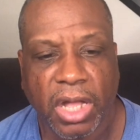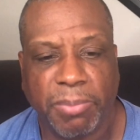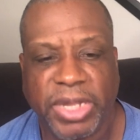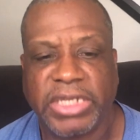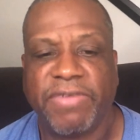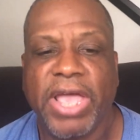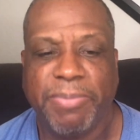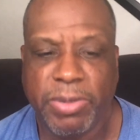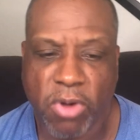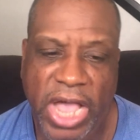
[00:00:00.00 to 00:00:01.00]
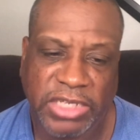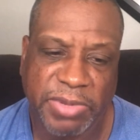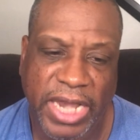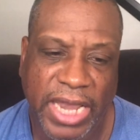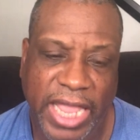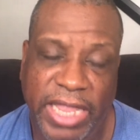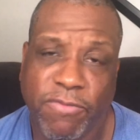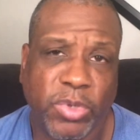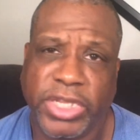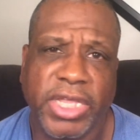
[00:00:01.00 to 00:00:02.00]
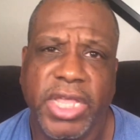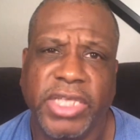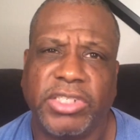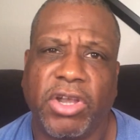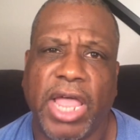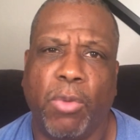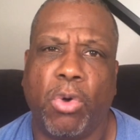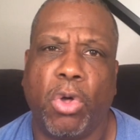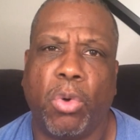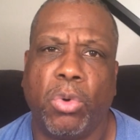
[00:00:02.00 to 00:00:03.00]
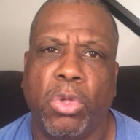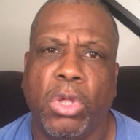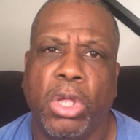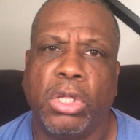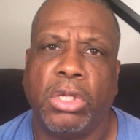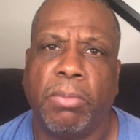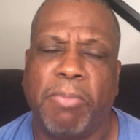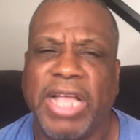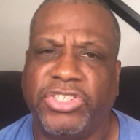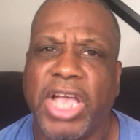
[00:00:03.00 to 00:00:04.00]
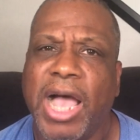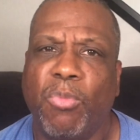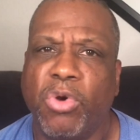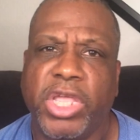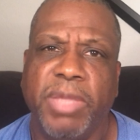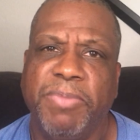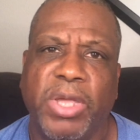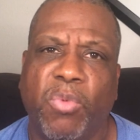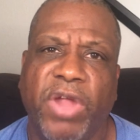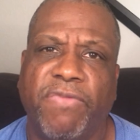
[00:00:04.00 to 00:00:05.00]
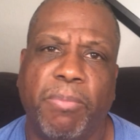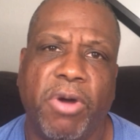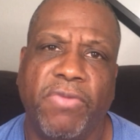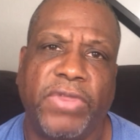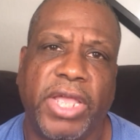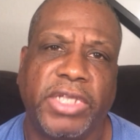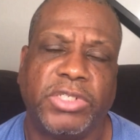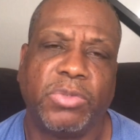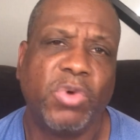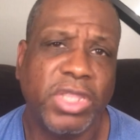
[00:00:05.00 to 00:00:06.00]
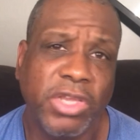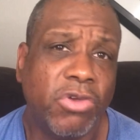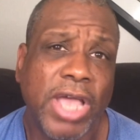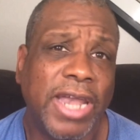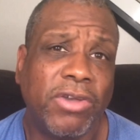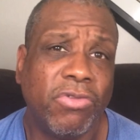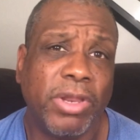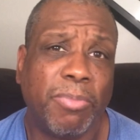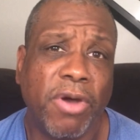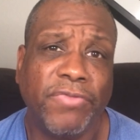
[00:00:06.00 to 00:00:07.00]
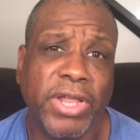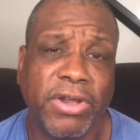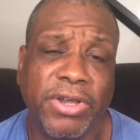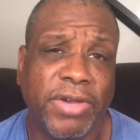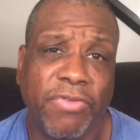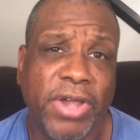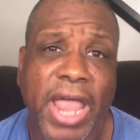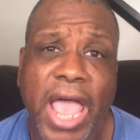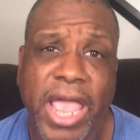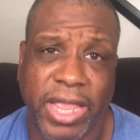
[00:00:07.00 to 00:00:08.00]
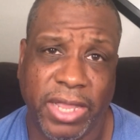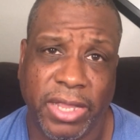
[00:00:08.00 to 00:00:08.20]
Because I've had people ask me that, like, even with the kids, they're like, well, my job will keep me away from birthdays. Well, then you got to do their birthday on a different day.